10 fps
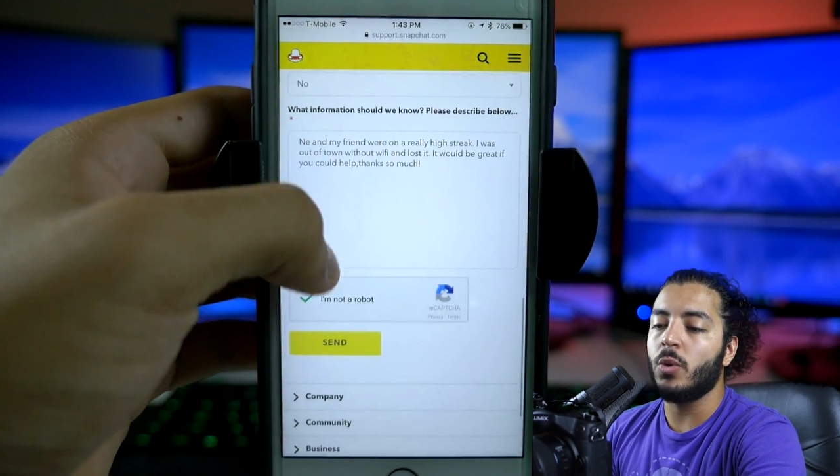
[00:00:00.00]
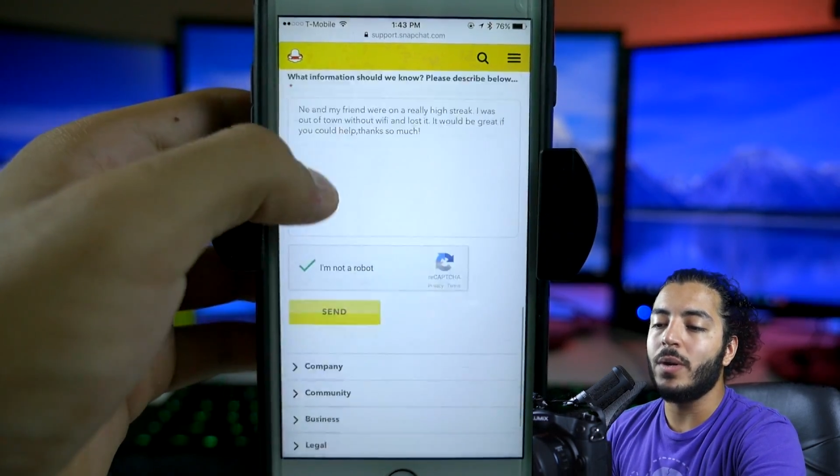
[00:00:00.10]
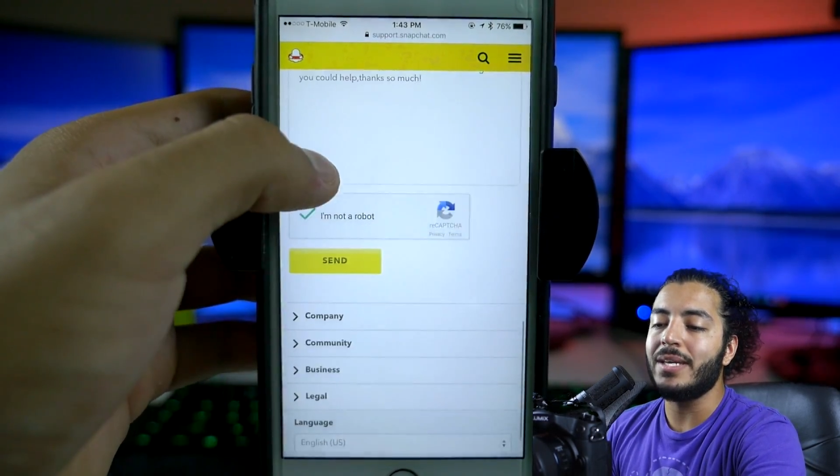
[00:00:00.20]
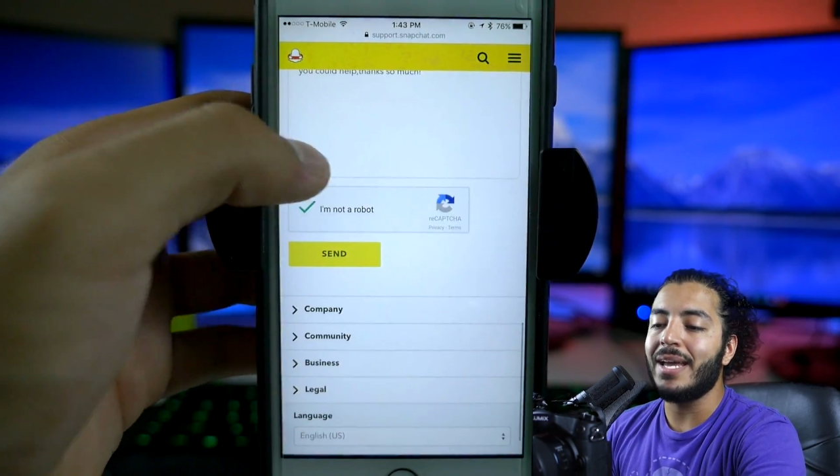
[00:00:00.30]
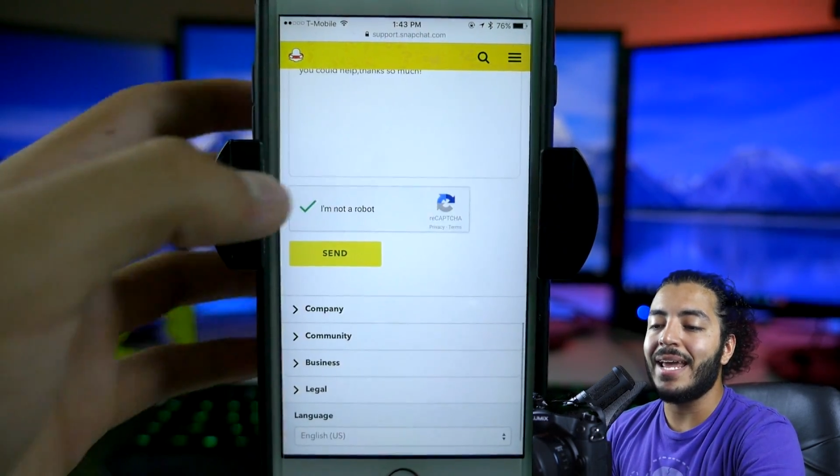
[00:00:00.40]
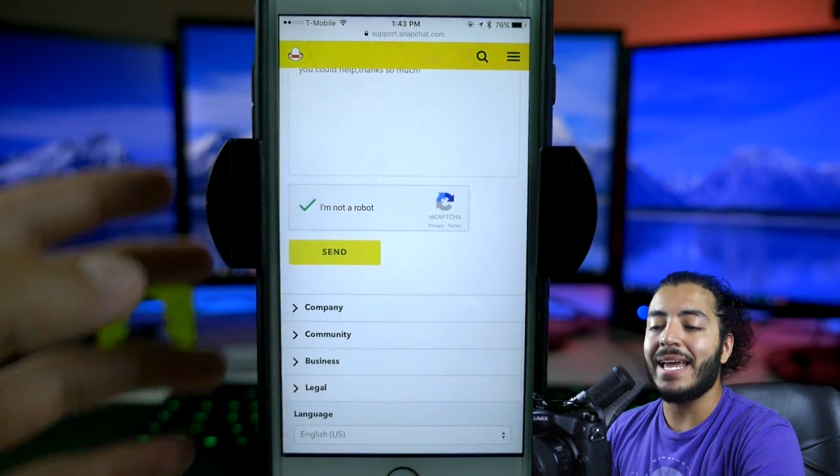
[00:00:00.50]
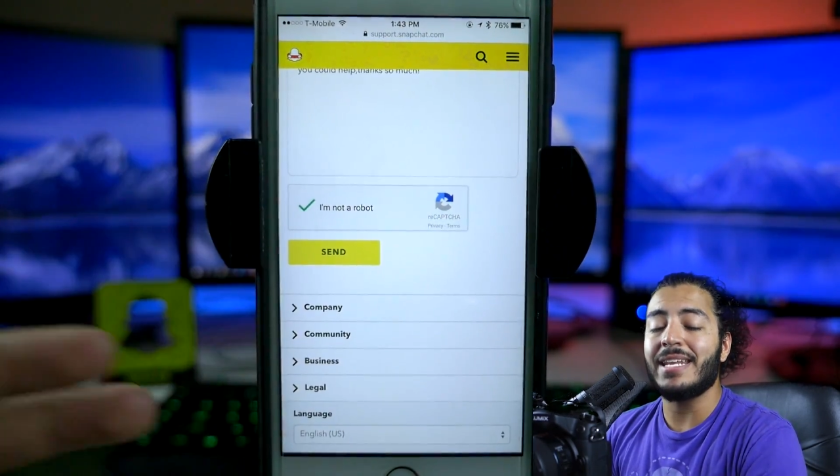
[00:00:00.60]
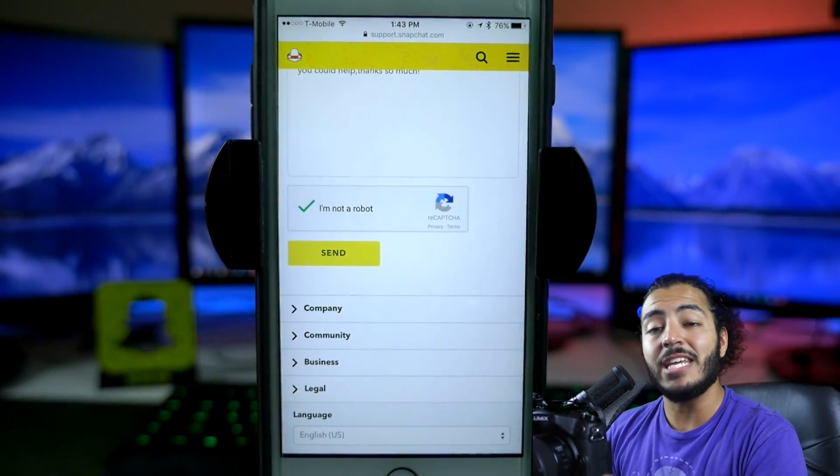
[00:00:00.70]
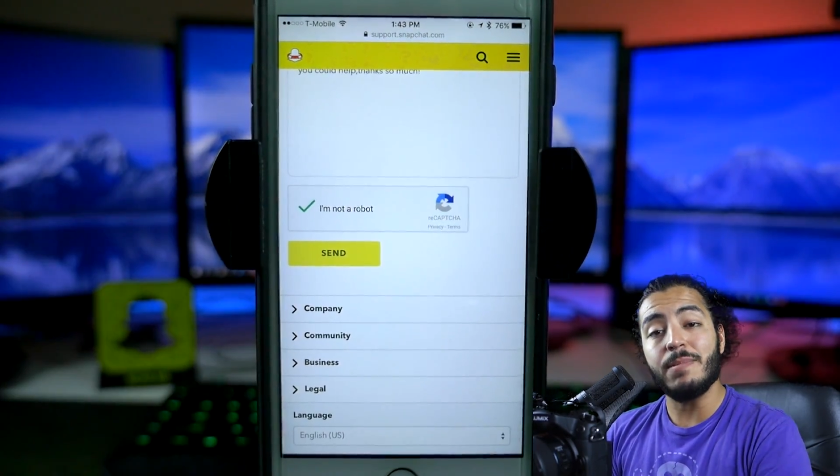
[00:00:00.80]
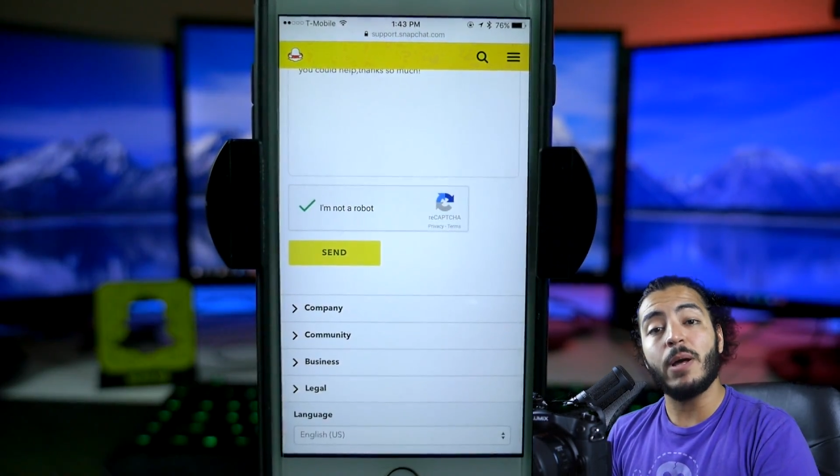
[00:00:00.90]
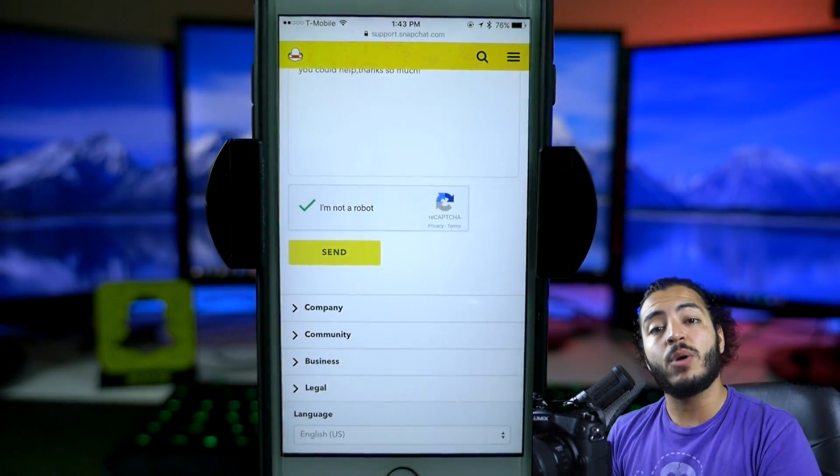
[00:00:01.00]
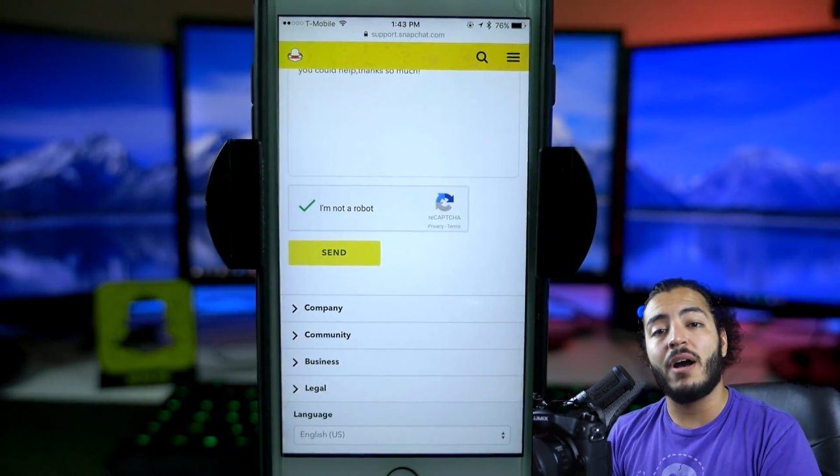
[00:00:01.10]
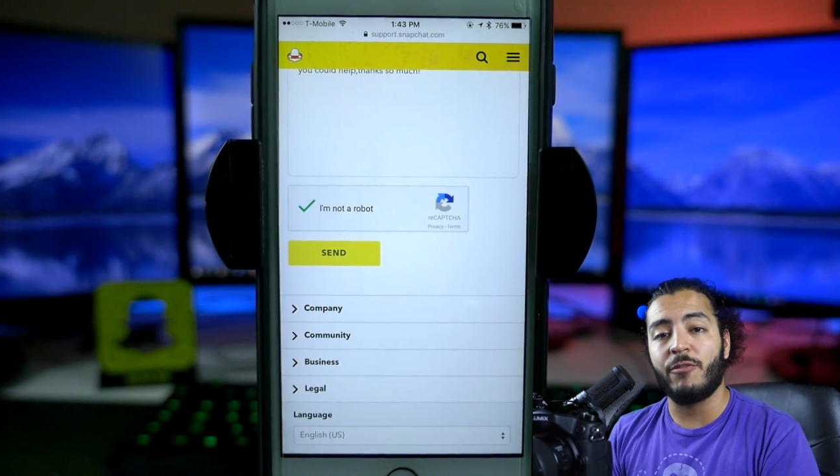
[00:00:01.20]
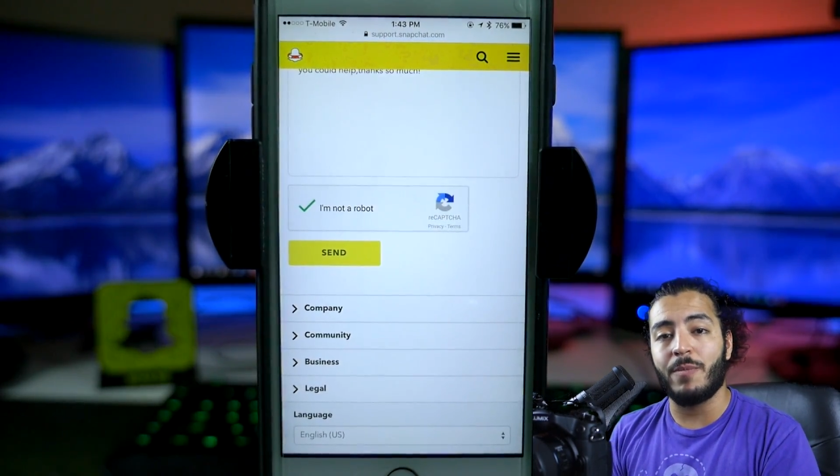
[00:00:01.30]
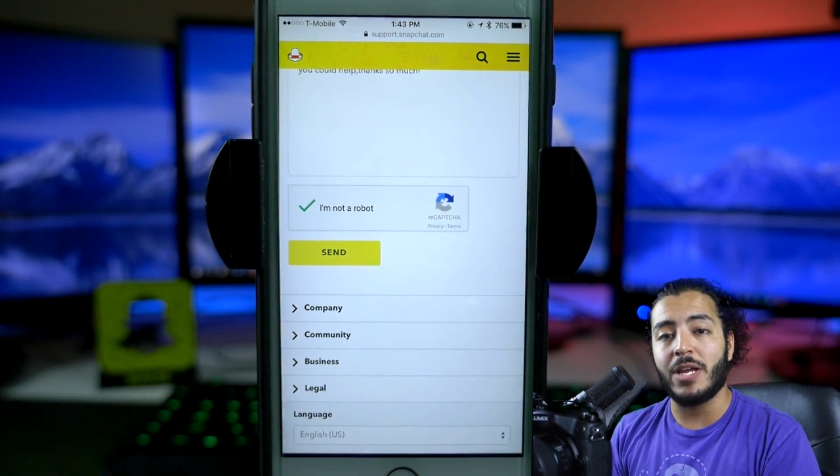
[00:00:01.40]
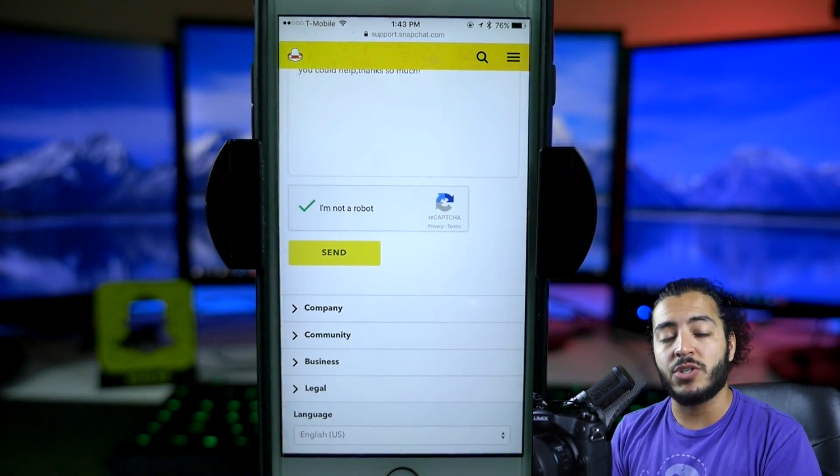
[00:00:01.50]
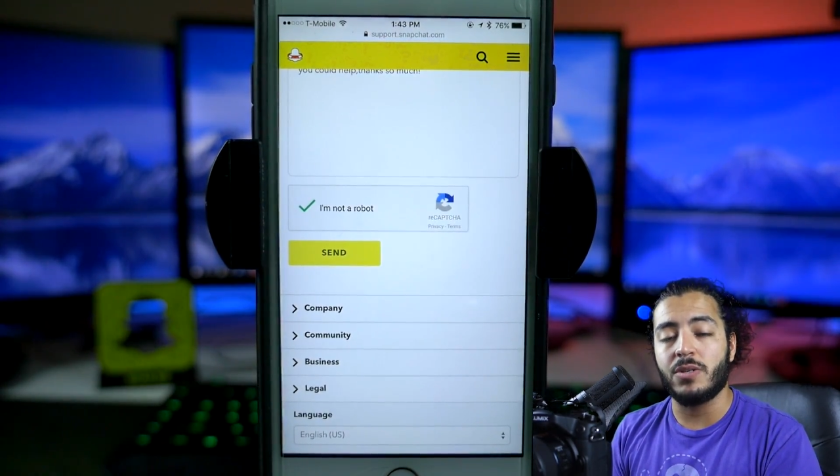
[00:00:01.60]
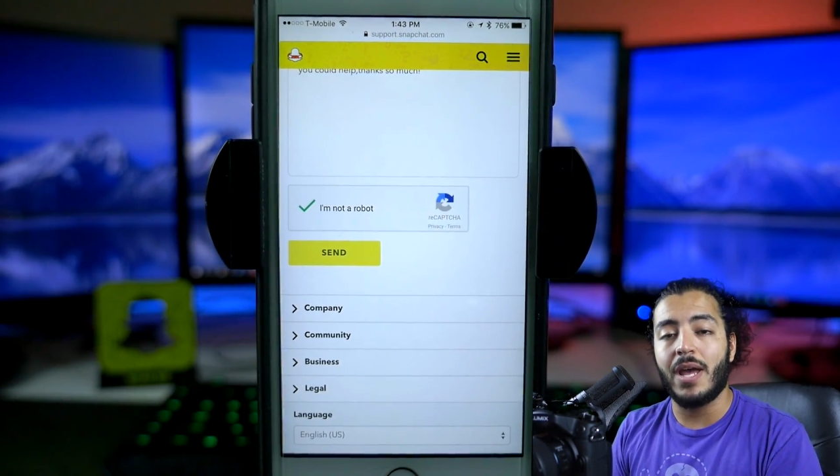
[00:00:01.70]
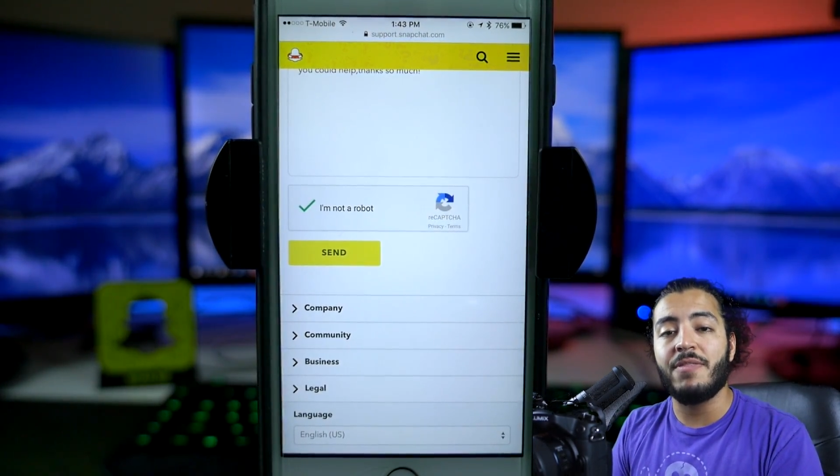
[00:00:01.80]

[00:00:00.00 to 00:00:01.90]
going to get an email confirmation,